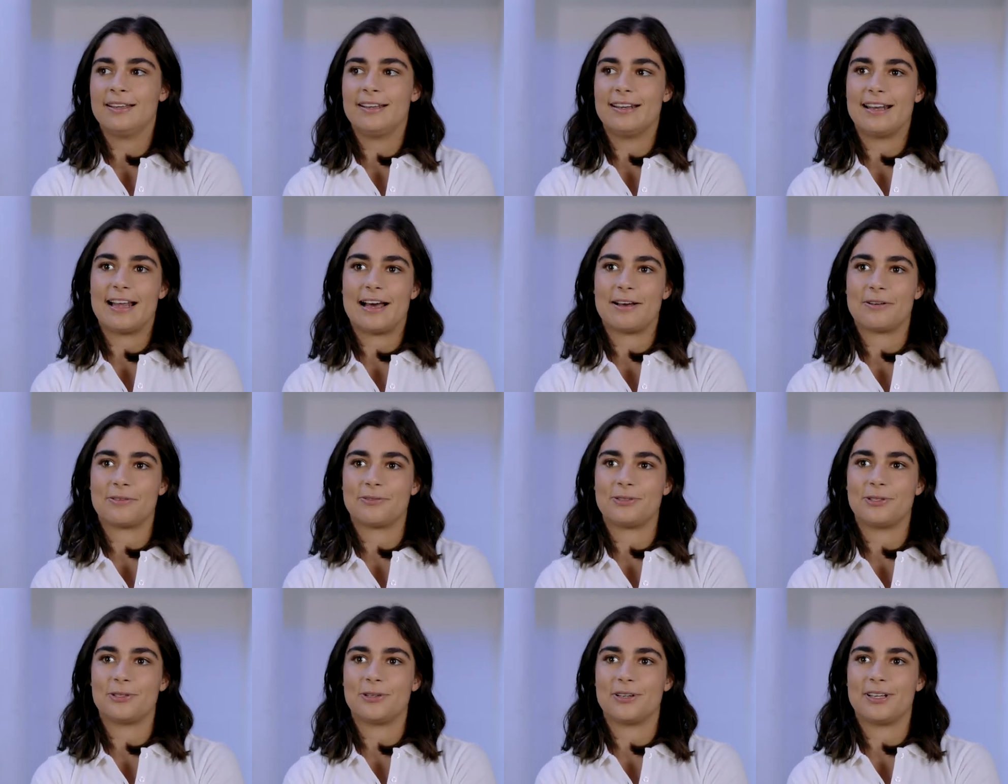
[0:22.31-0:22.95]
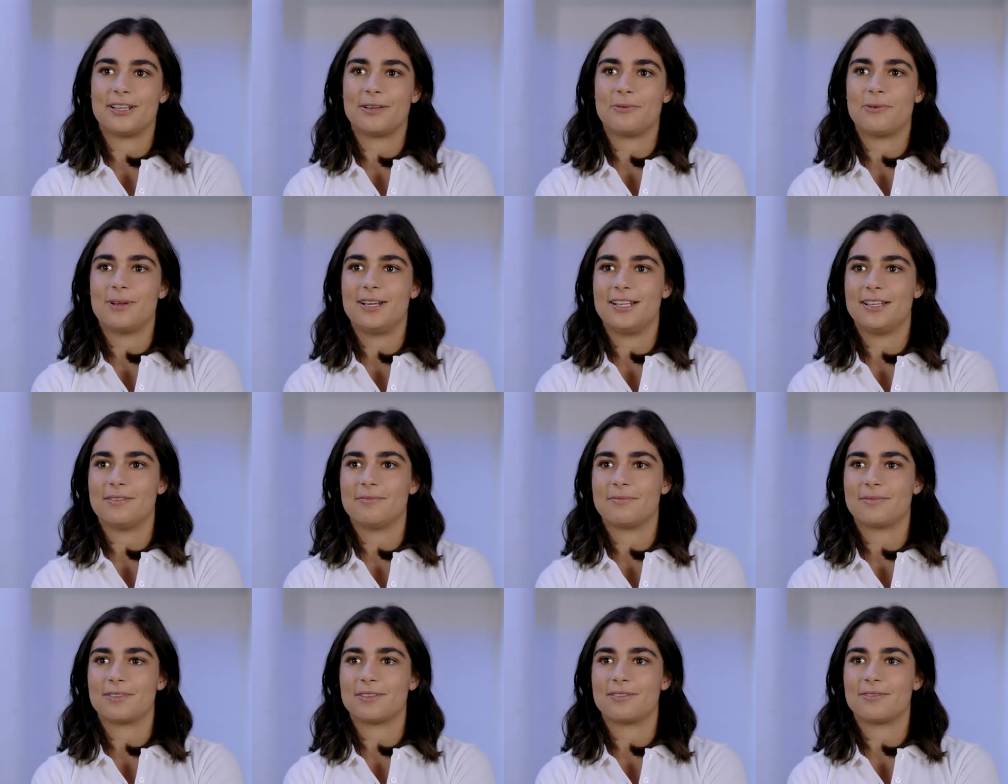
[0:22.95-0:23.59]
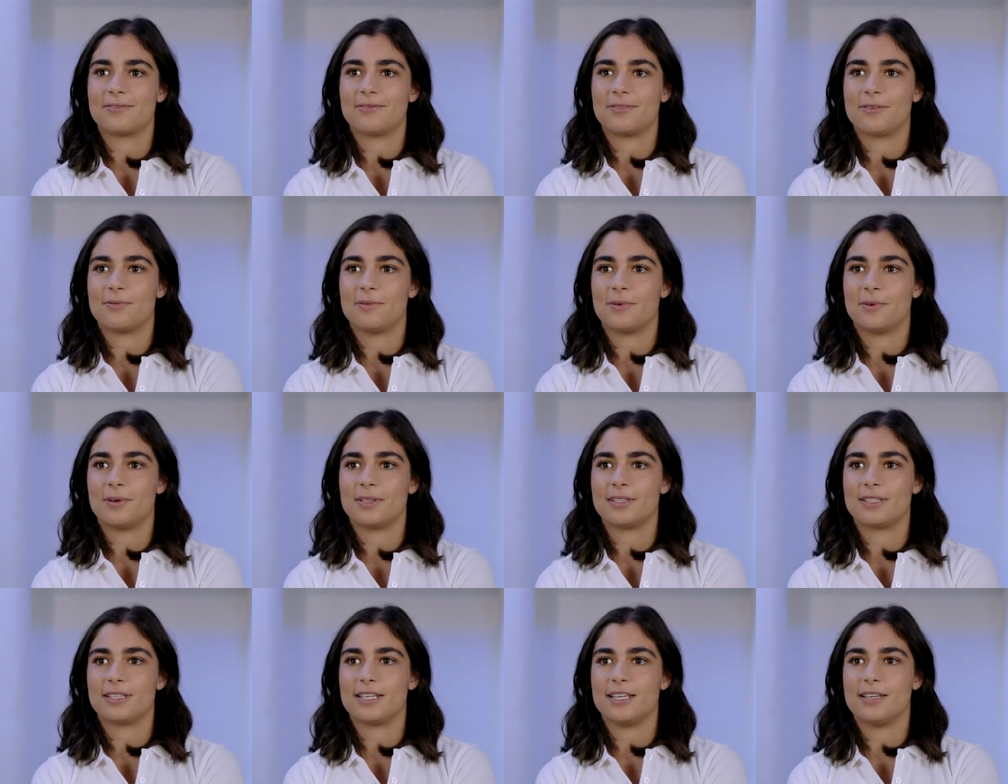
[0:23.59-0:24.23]
now joining Williams Formula
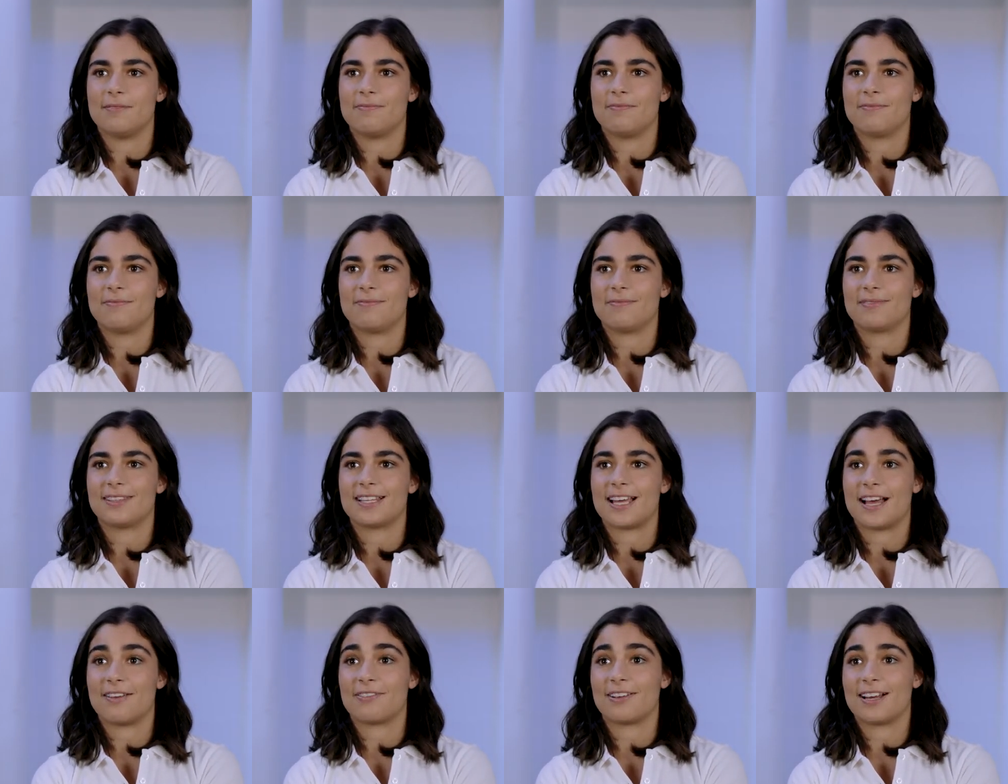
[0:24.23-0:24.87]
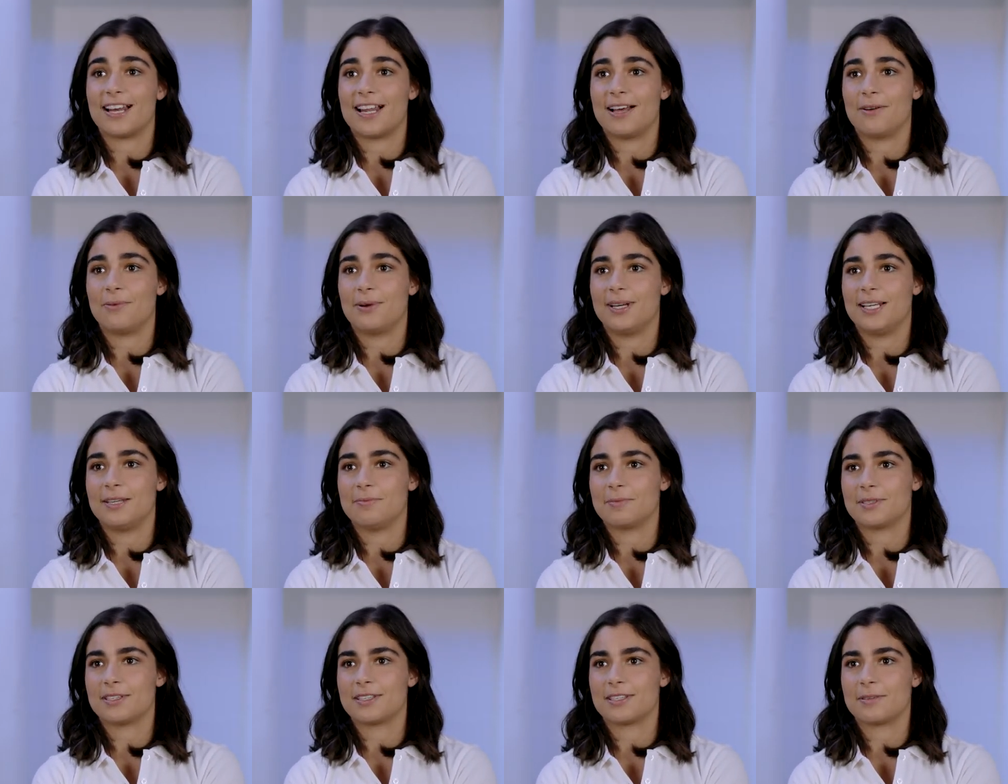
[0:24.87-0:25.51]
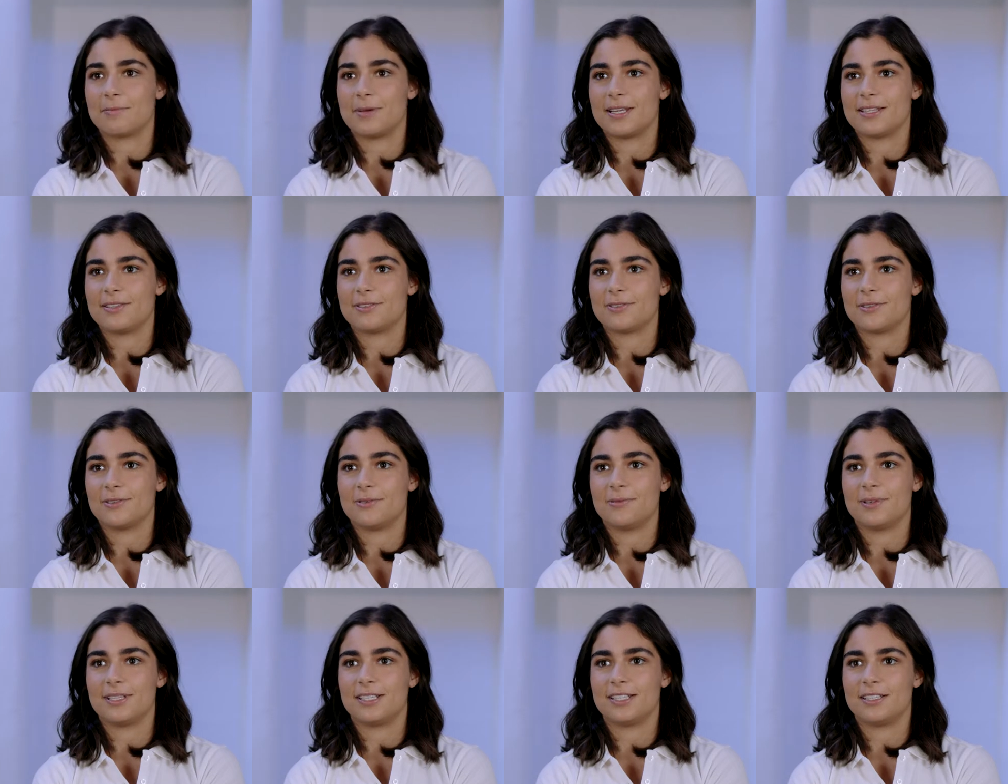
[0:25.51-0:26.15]
One team to have Claire Williams as a
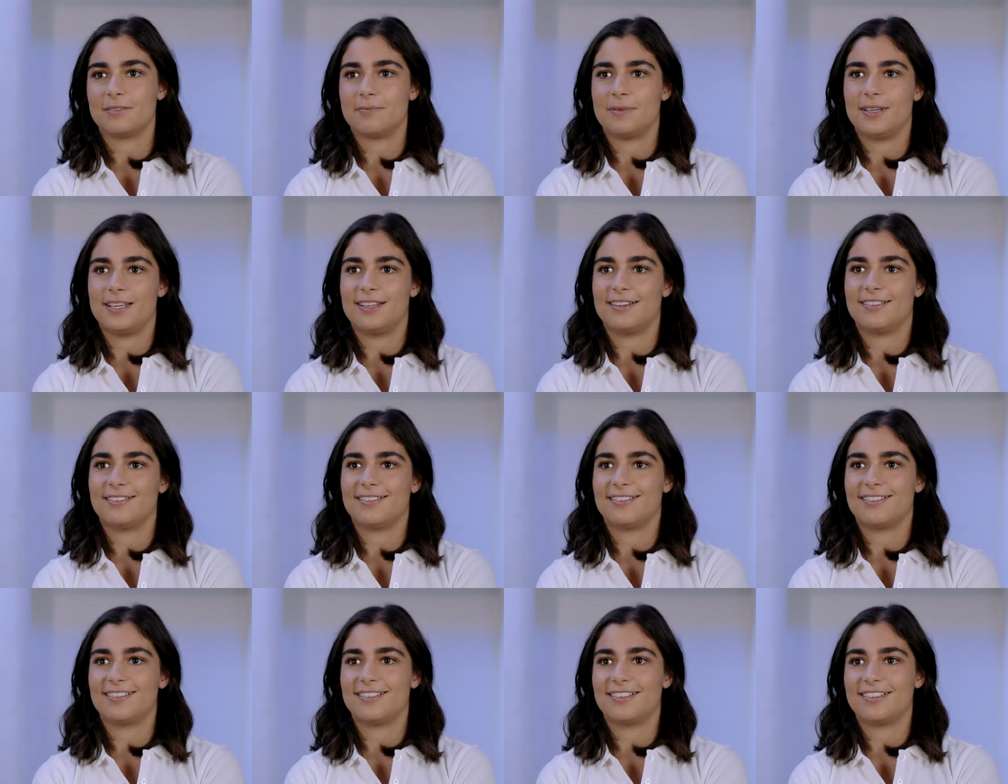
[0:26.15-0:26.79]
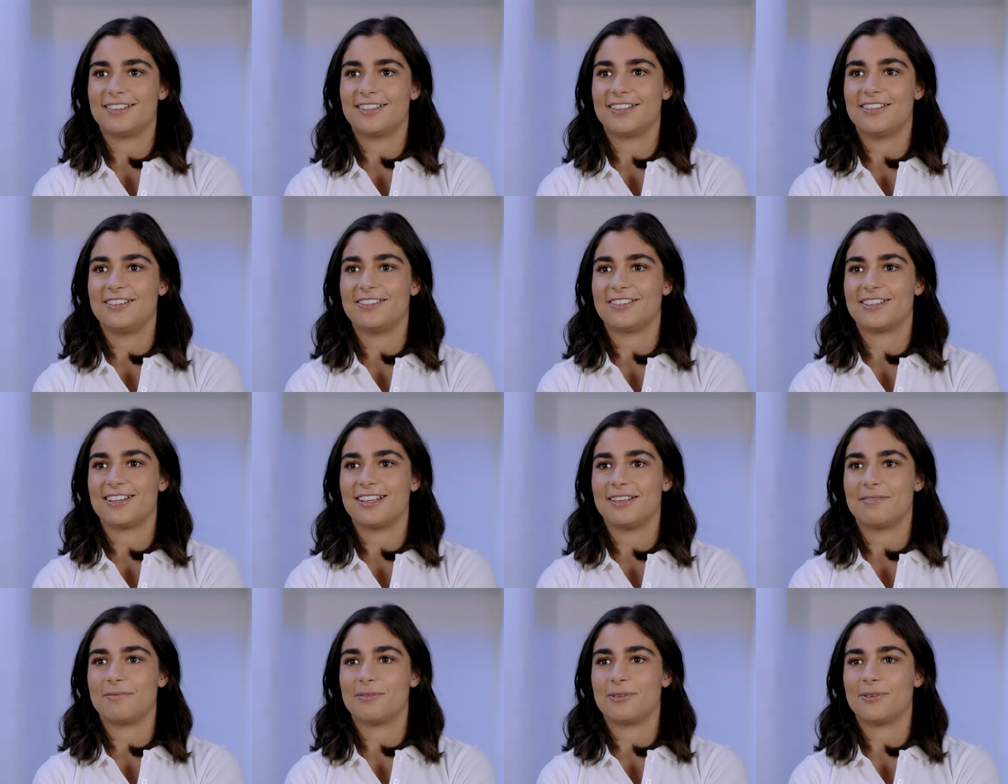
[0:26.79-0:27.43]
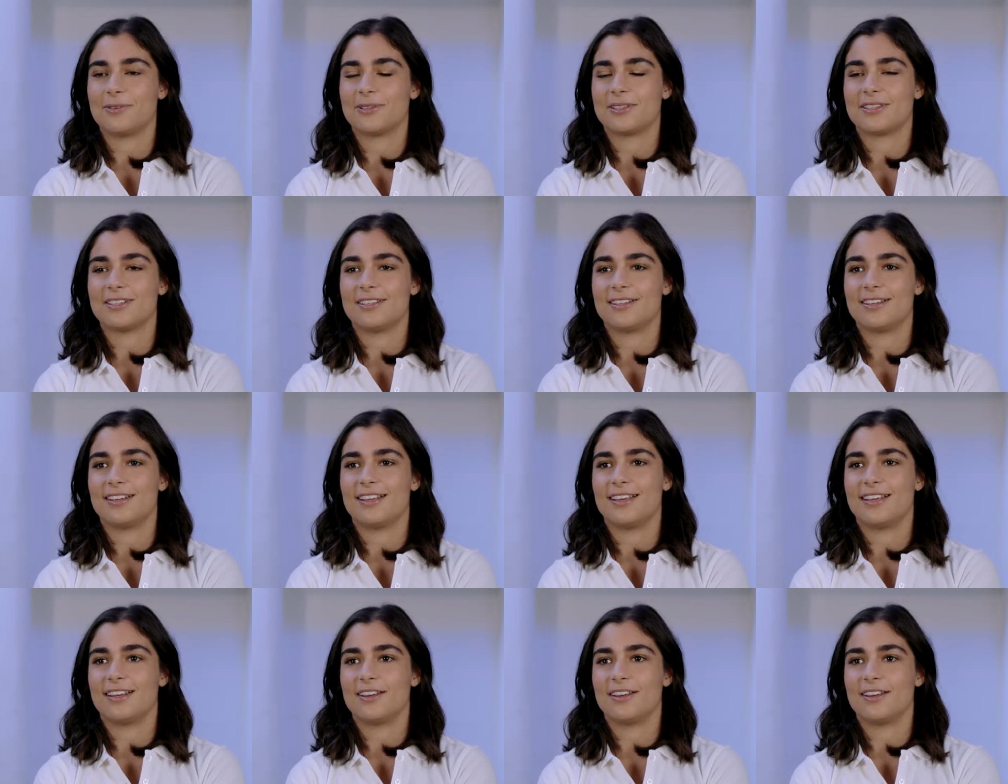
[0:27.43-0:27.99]
mentor, which has been hugely important.